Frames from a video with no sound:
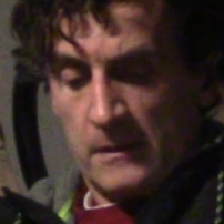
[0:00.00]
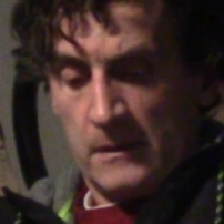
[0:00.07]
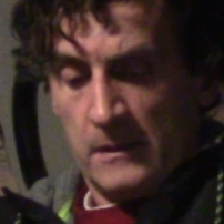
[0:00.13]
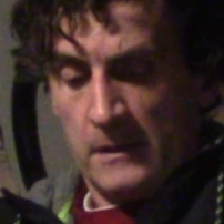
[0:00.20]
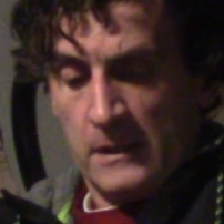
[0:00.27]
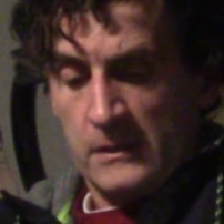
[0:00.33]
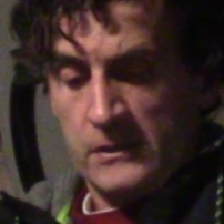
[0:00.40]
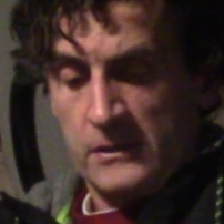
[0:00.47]

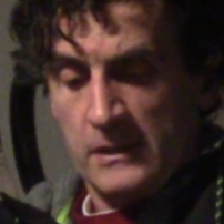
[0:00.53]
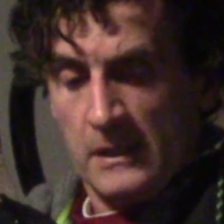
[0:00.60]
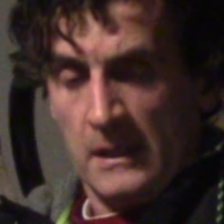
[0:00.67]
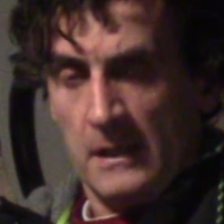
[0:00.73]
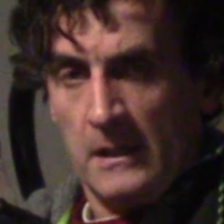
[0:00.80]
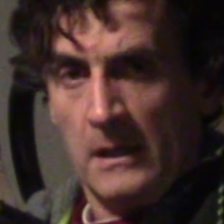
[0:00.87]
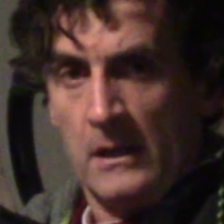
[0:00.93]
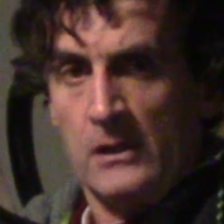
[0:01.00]
this
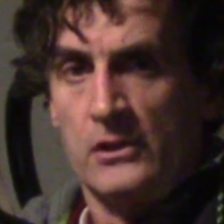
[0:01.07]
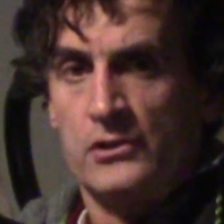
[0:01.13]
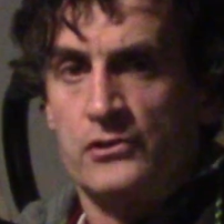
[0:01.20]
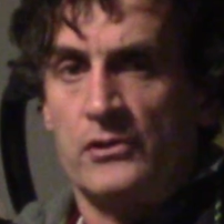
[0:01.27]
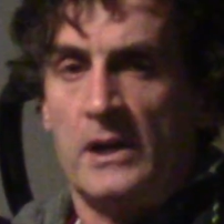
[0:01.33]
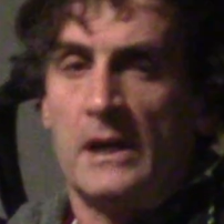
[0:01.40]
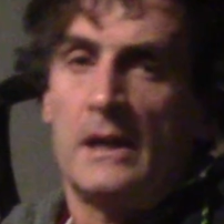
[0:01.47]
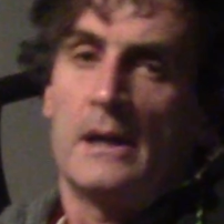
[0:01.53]
hunger
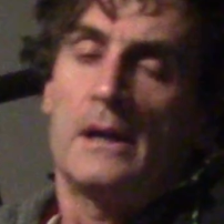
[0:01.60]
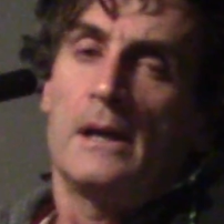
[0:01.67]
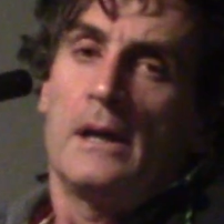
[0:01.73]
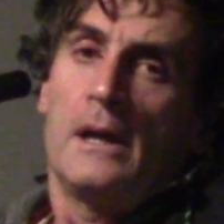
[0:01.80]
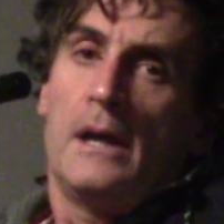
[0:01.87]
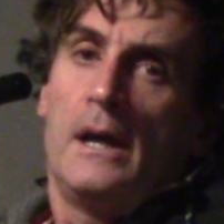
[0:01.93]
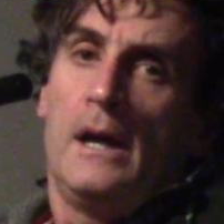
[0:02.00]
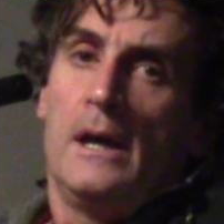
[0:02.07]
strike,
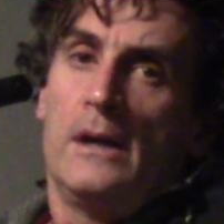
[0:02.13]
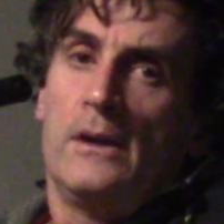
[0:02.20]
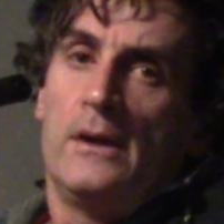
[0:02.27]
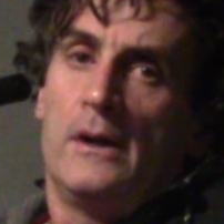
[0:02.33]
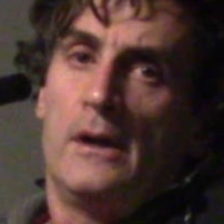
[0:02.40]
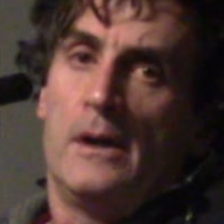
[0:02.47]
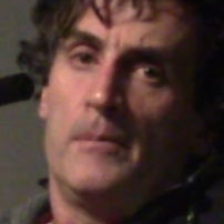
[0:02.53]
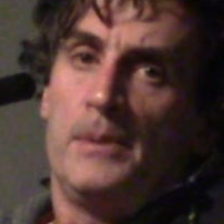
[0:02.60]
and
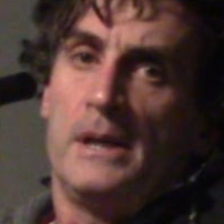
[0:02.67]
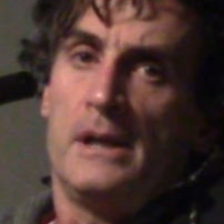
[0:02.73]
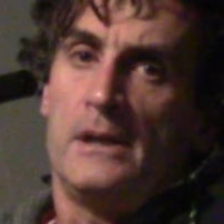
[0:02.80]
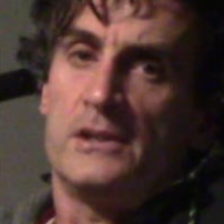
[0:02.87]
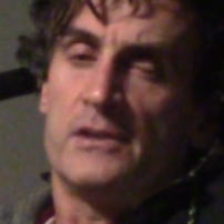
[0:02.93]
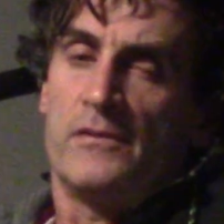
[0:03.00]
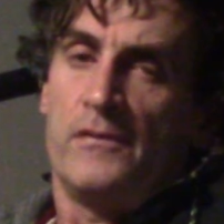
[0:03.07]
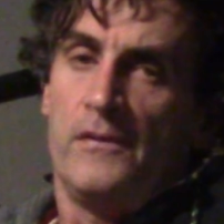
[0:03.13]
I'm beginning
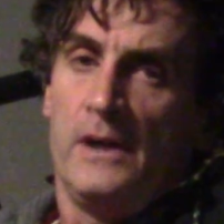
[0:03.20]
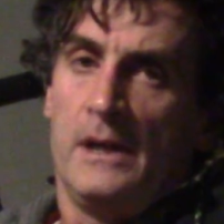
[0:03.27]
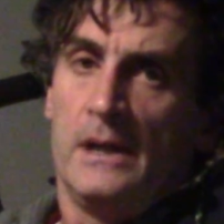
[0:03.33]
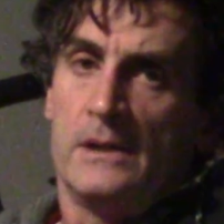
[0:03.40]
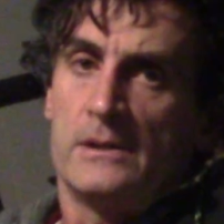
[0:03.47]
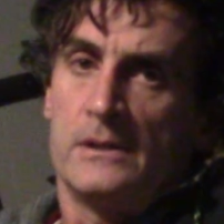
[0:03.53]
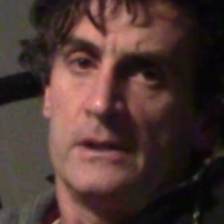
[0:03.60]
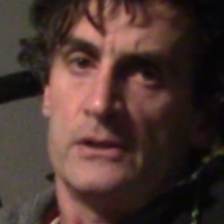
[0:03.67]
to feel
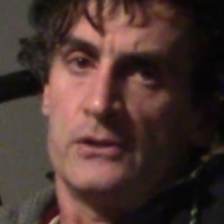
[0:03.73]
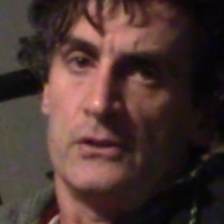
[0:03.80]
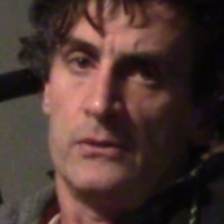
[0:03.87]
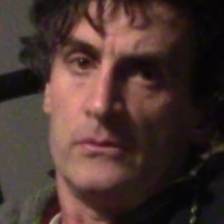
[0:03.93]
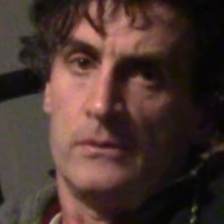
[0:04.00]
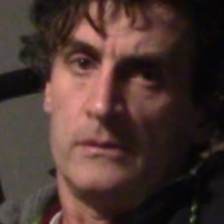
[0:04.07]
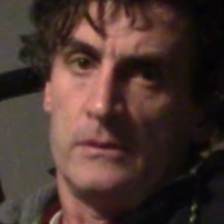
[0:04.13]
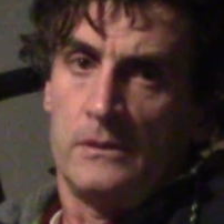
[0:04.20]
it. There's no
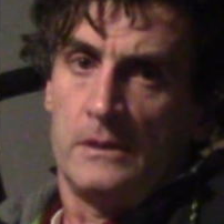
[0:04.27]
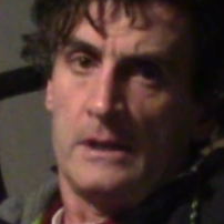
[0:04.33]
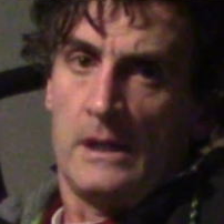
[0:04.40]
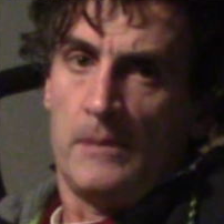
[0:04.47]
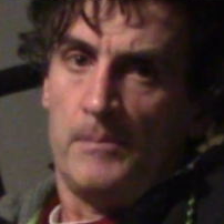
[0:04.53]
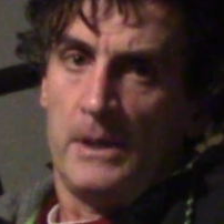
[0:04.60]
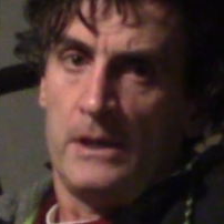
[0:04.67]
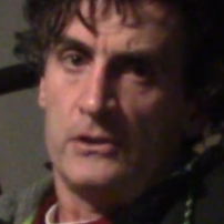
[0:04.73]
doubt
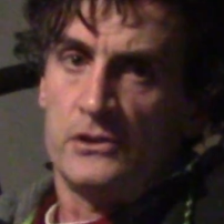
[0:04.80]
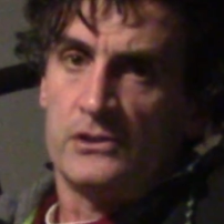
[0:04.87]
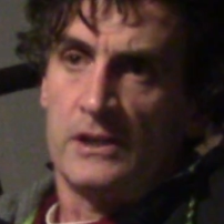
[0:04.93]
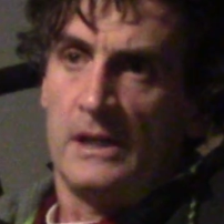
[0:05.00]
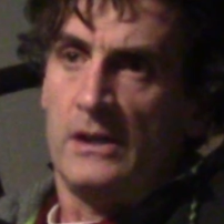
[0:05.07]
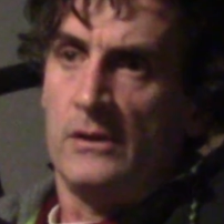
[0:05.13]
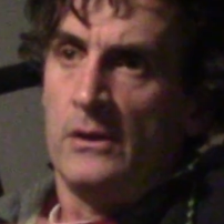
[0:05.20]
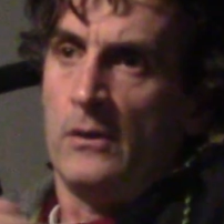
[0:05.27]
about it. Just to
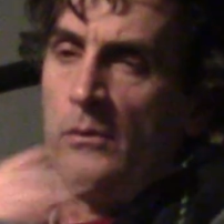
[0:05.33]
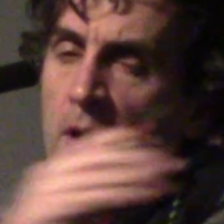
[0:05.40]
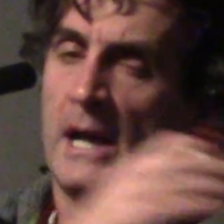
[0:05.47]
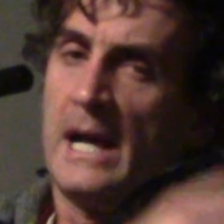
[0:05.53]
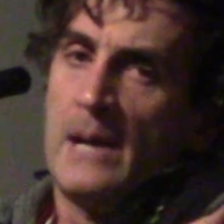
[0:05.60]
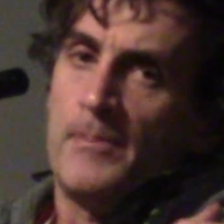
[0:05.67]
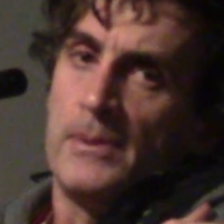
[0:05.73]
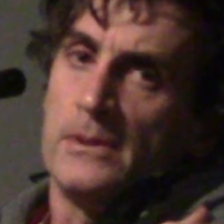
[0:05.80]
let you know what
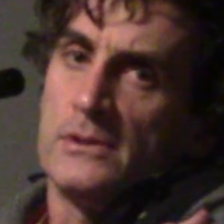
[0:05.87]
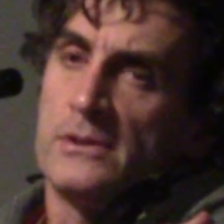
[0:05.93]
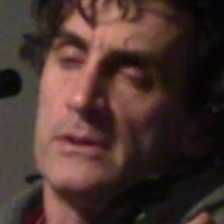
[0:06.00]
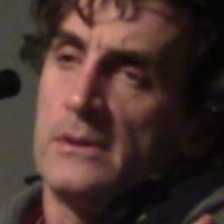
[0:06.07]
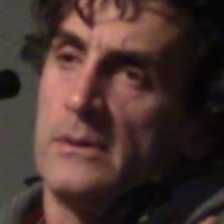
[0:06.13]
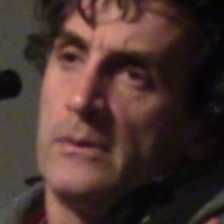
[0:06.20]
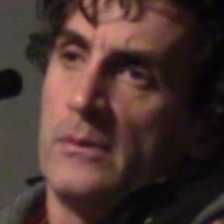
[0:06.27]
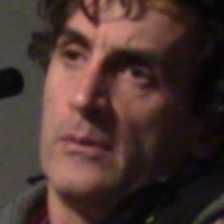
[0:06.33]
happens
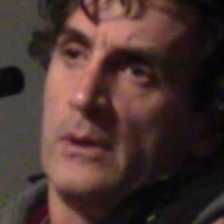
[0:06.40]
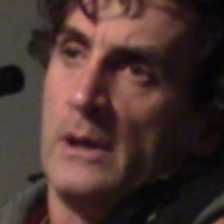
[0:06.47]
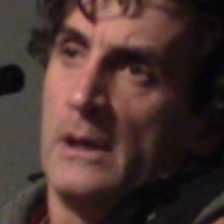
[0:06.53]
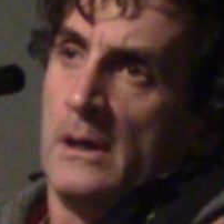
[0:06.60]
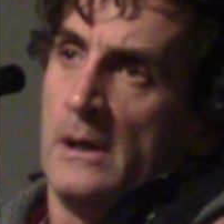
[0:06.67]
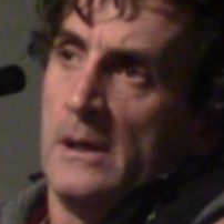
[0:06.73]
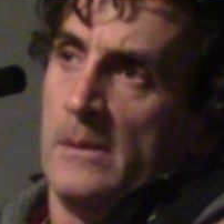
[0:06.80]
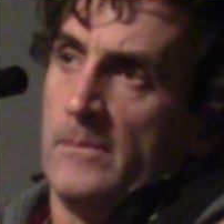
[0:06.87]

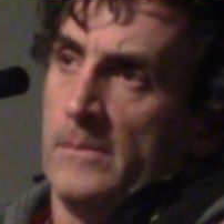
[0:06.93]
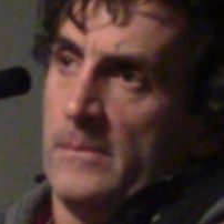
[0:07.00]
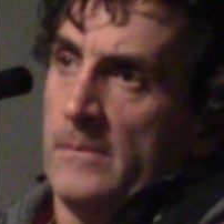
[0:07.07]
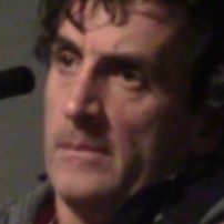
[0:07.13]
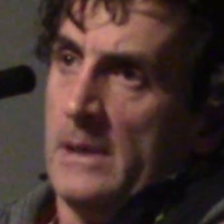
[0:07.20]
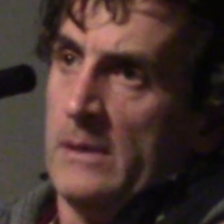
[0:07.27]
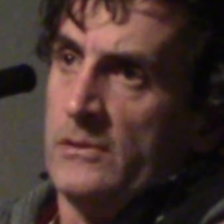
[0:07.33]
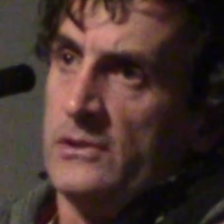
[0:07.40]

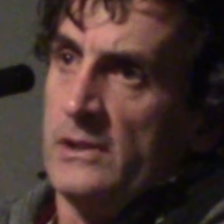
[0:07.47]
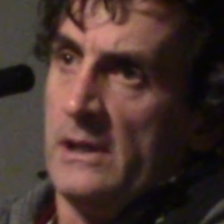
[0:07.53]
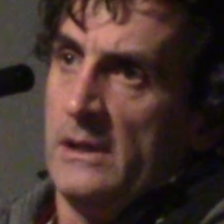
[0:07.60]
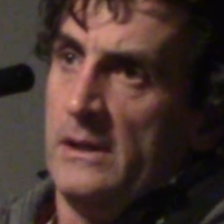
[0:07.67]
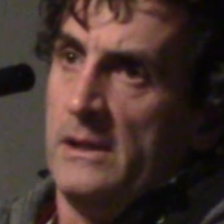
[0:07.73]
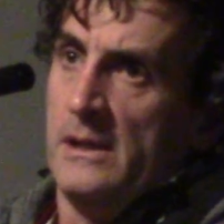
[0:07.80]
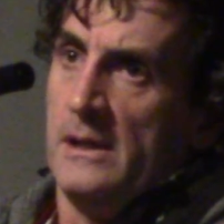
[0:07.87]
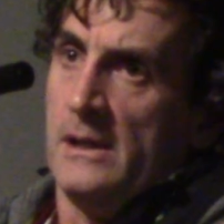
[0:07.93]
outside
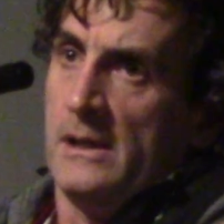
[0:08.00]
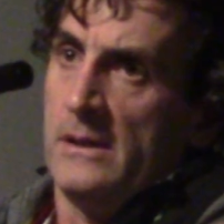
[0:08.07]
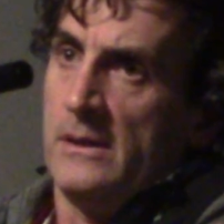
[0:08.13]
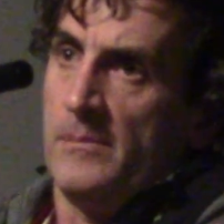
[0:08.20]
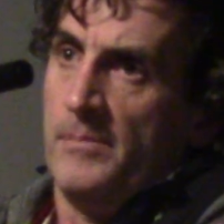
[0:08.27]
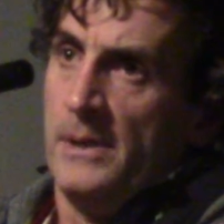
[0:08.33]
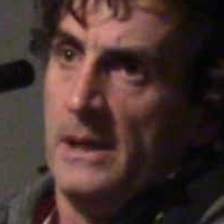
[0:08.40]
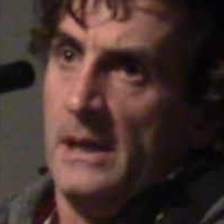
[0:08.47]
the
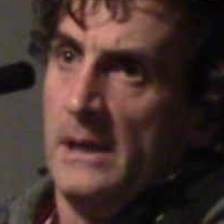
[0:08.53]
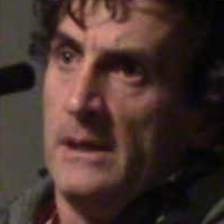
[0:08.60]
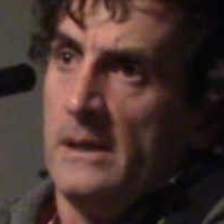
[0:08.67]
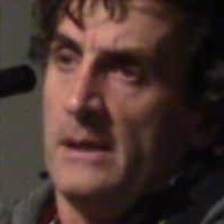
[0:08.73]
pain,